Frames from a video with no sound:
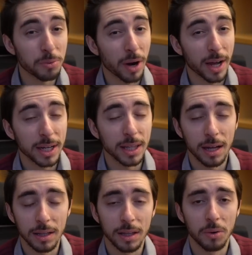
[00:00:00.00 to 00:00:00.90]
we're heading a
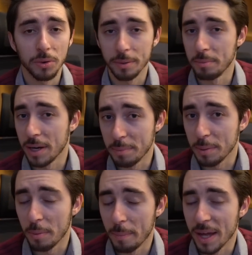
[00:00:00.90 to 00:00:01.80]
lot lower than many
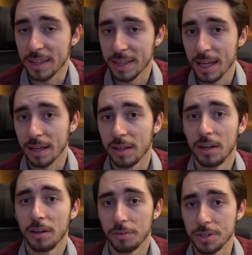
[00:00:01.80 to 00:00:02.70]
people may think
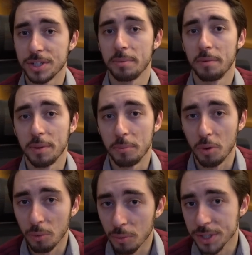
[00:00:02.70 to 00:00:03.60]
for some of the
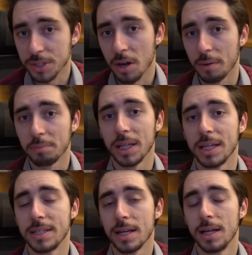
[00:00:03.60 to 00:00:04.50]
more risk on
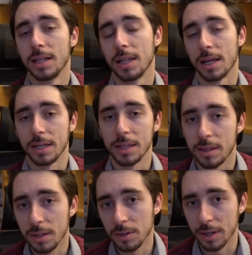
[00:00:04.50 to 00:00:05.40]
plays like
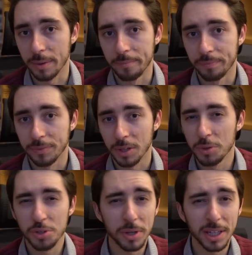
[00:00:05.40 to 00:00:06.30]
Ethereum,
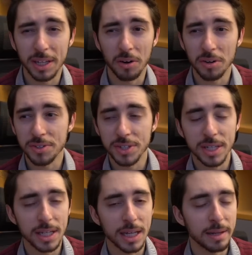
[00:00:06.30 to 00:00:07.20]
which really aren't
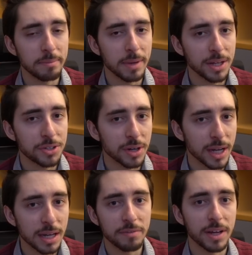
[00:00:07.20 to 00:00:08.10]
seeing any major
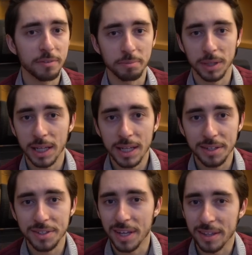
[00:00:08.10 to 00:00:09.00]
innovative
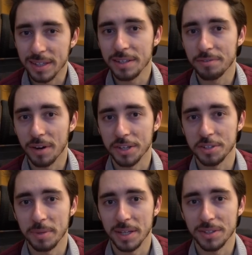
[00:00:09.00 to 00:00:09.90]
plays in the DeFi
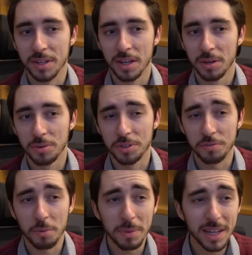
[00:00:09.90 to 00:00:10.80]
space, which
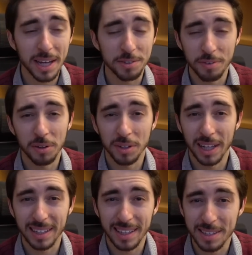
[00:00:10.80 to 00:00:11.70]
for me has felt
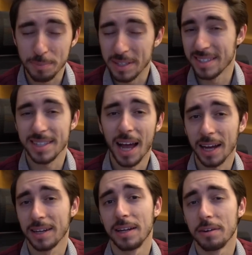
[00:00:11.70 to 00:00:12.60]
like it's been
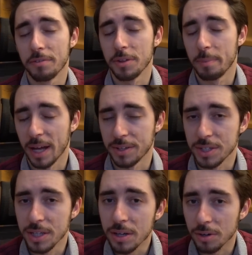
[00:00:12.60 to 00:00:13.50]
stagnated for the
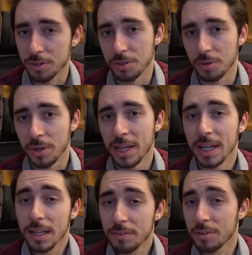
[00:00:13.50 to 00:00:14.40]
past year or two,
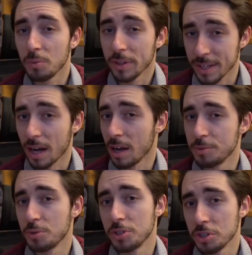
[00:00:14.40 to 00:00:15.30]
even when
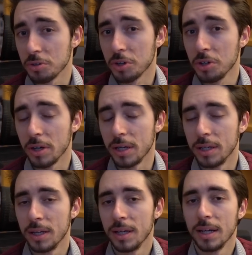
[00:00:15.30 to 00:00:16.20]
times were still good.
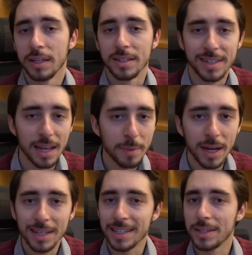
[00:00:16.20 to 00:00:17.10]
Same
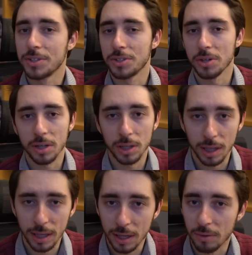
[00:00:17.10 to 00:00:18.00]
ideas
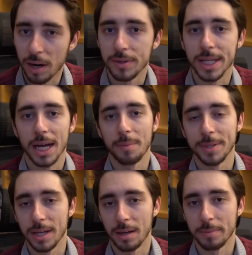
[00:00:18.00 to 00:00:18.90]
circulating around time
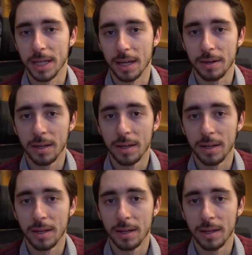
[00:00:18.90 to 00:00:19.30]
and time again.